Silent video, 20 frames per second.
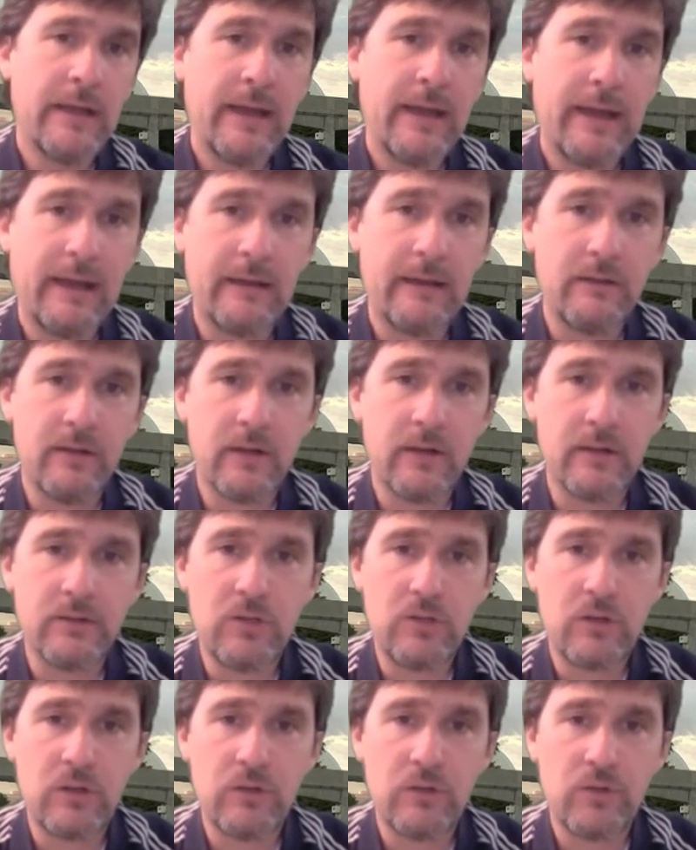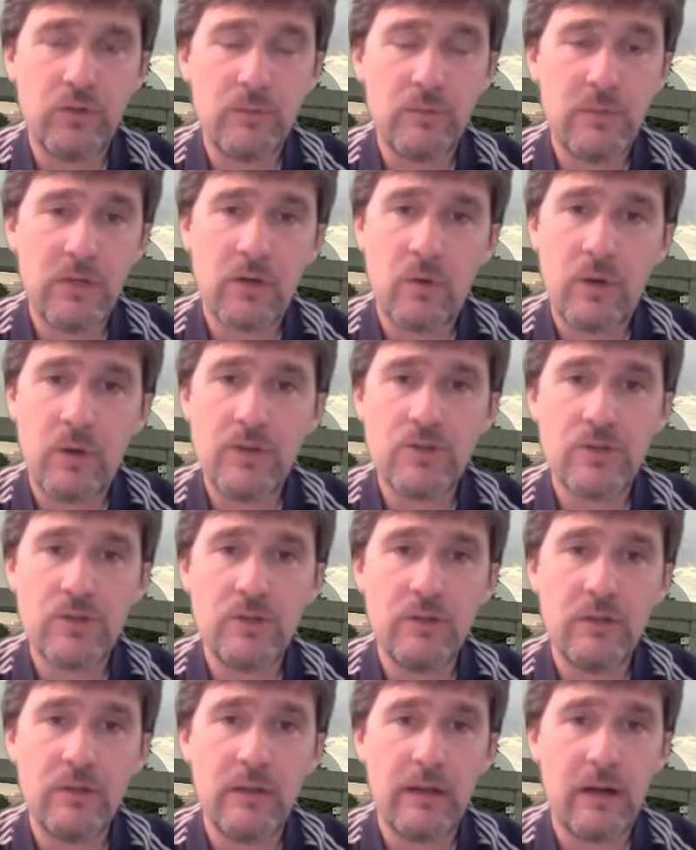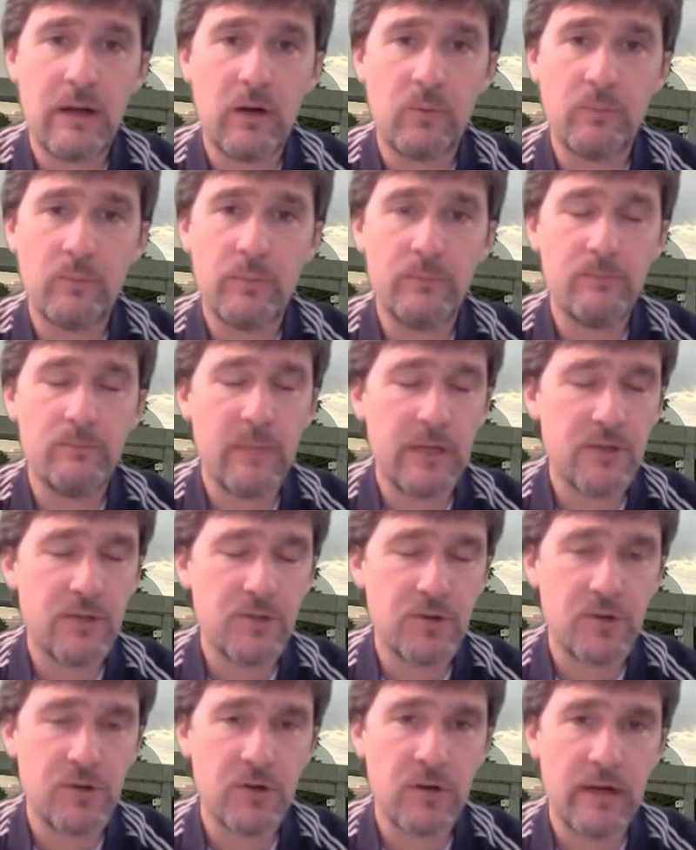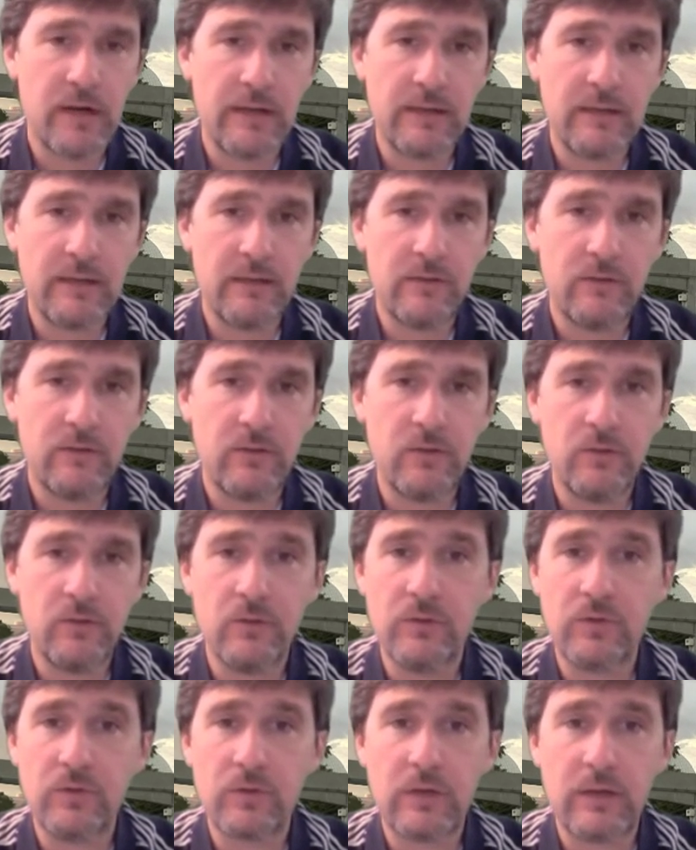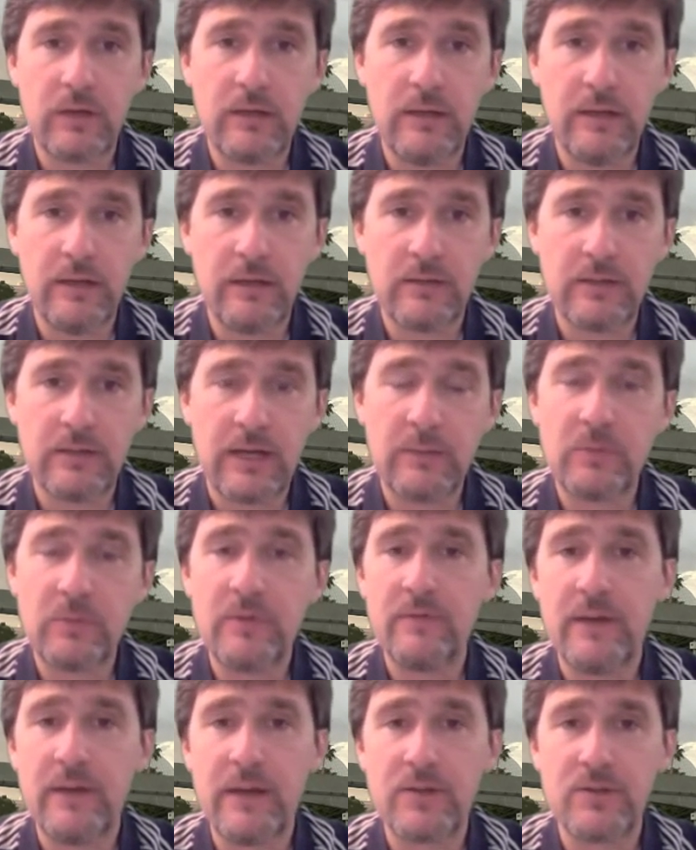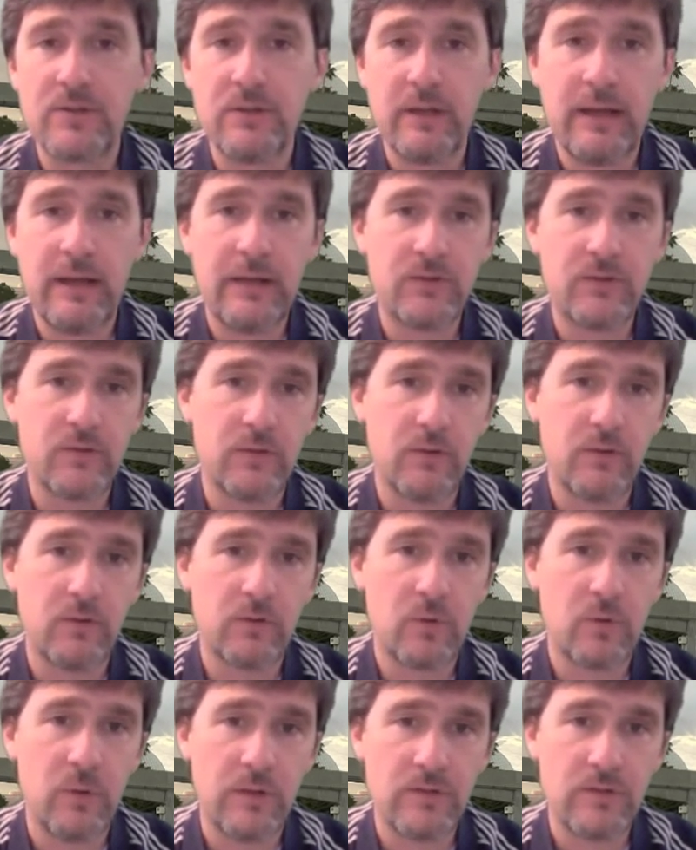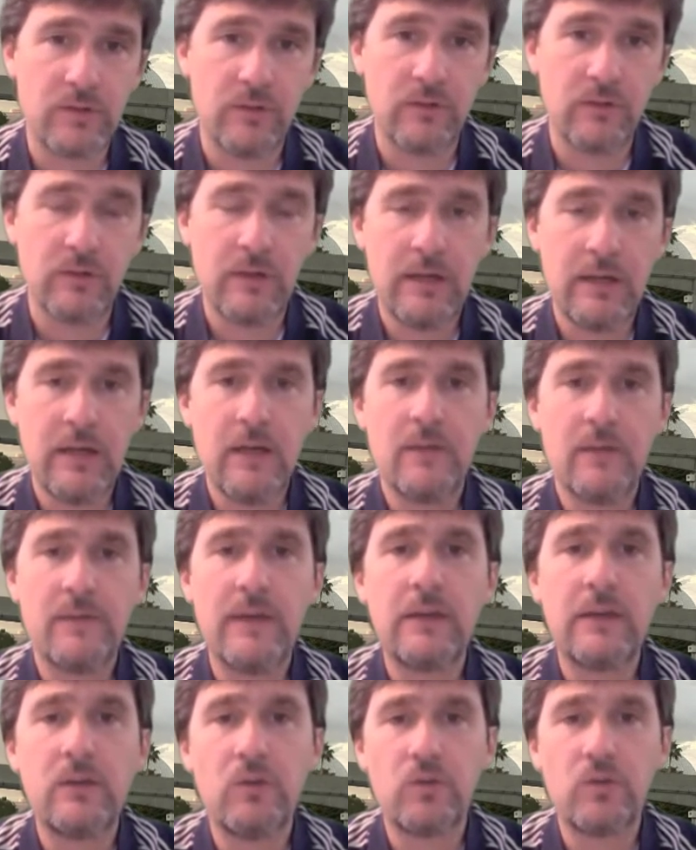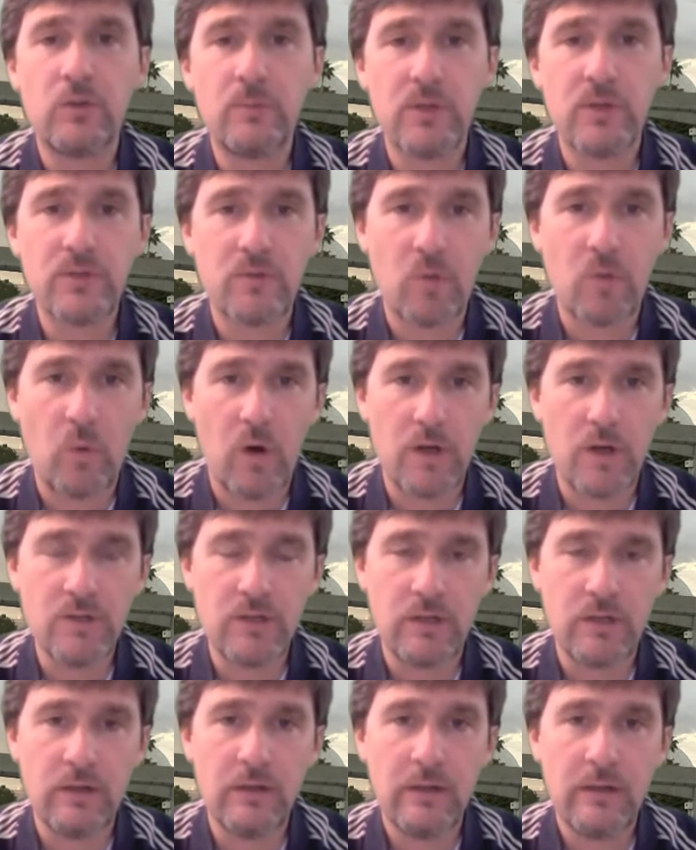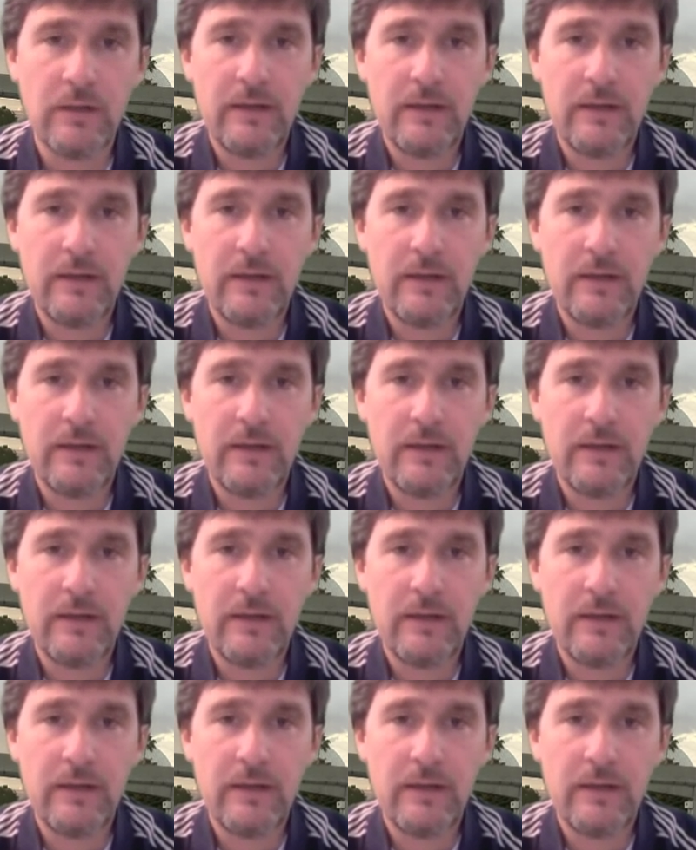And you can send me a question, and I'll make sure I get to you in a timely fashion to answer those questions. Thank you so much for watching.